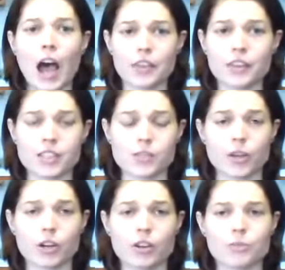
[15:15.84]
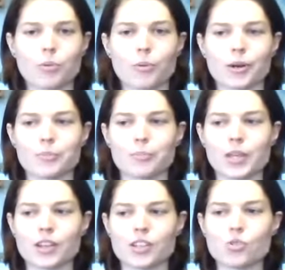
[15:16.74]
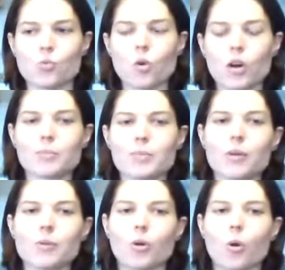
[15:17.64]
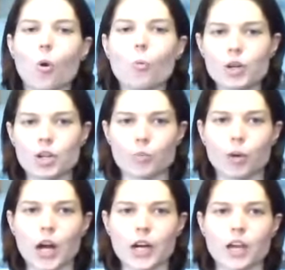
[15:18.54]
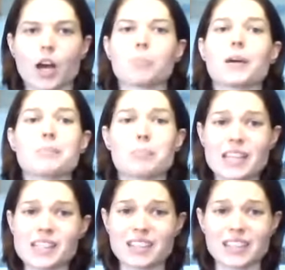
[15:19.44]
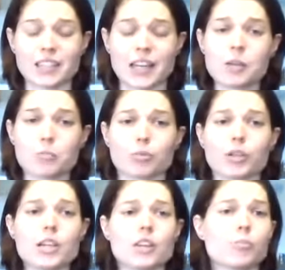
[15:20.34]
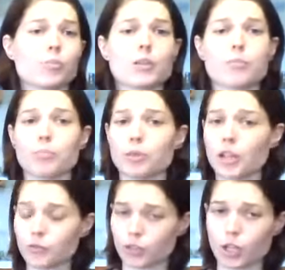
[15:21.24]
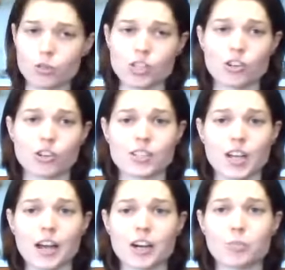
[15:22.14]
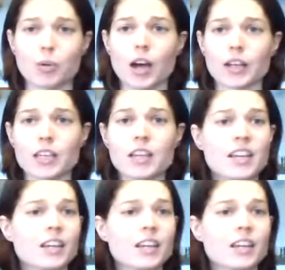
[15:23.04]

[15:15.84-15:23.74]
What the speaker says: I think it's very important because you wanna be able to open your body up and basically let it breathe, bring blood flow to your entire body.